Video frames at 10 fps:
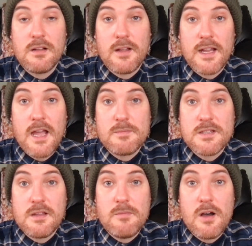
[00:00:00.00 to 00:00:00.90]
like gaps
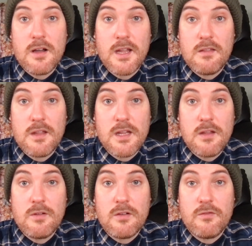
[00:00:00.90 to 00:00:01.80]
in the market that
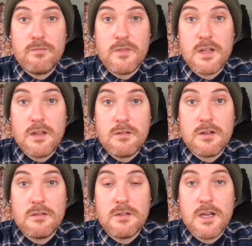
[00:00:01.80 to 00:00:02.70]

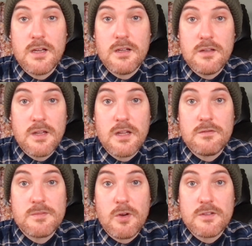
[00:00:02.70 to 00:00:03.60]

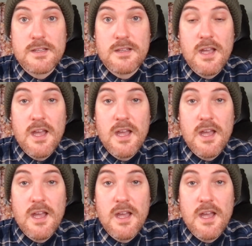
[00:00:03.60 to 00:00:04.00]
you've spotted.